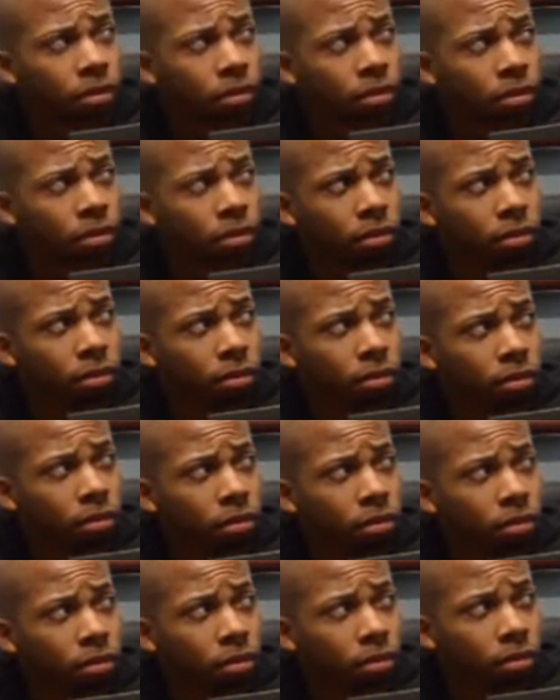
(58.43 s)

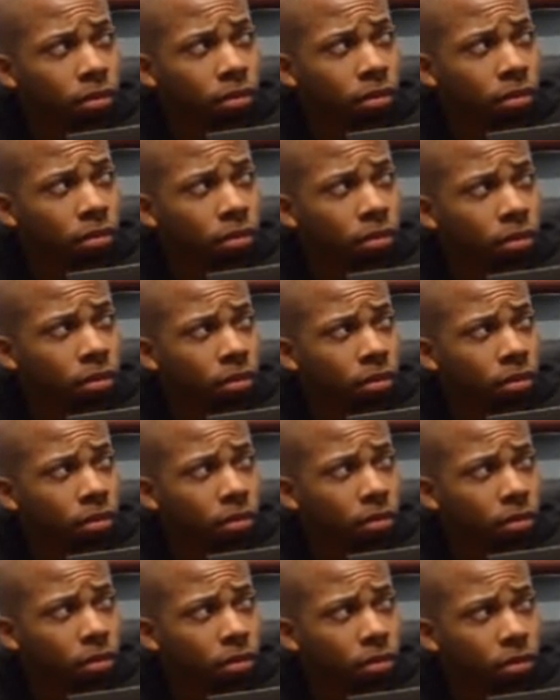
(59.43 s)

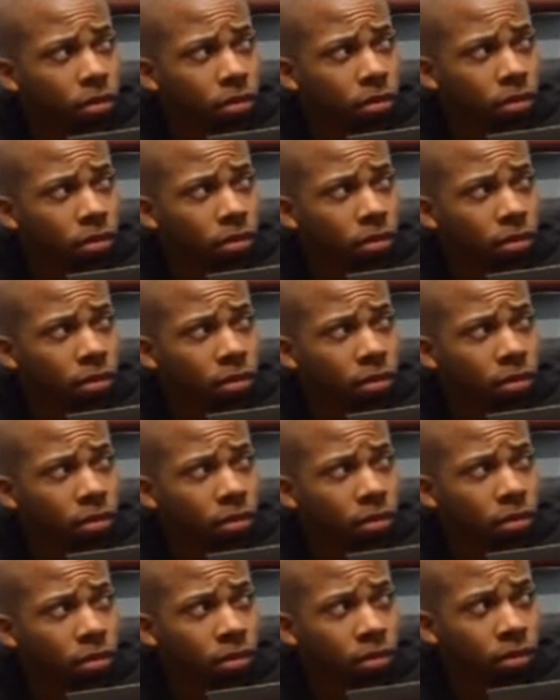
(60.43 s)

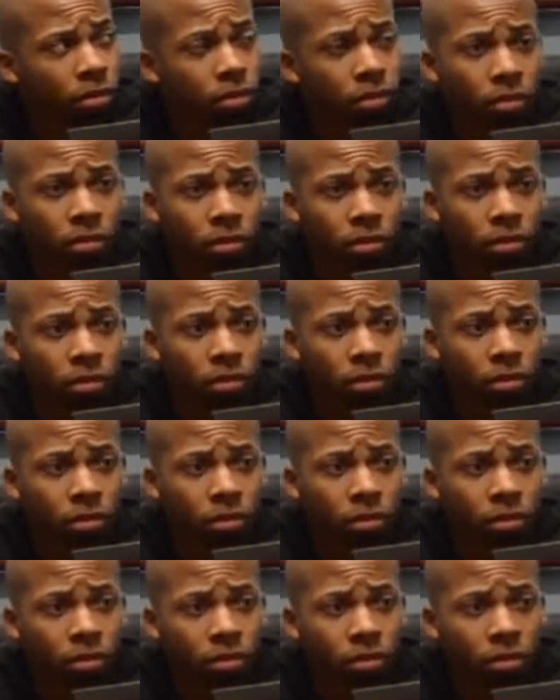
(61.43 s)

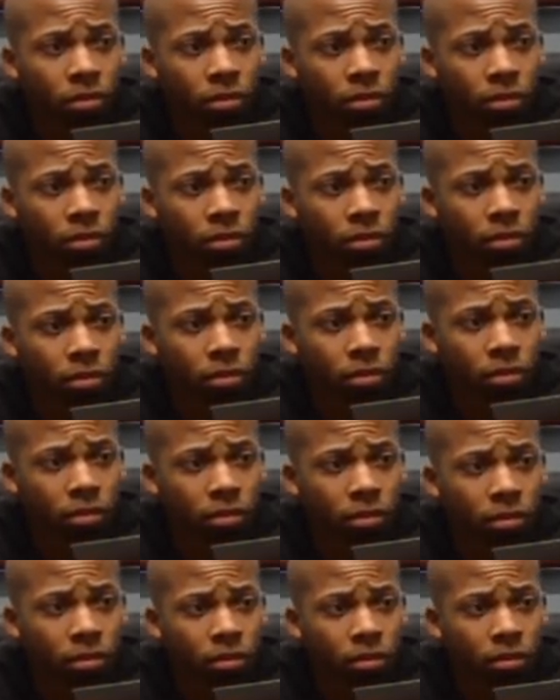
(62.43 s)

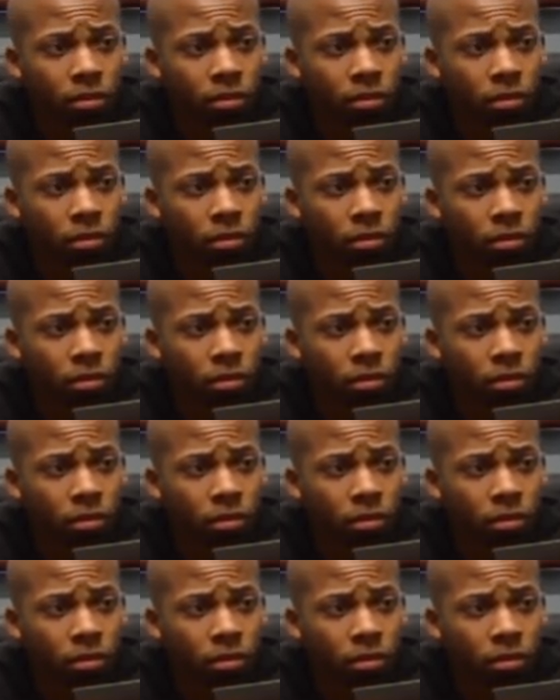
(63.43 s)
The person shown says nothing.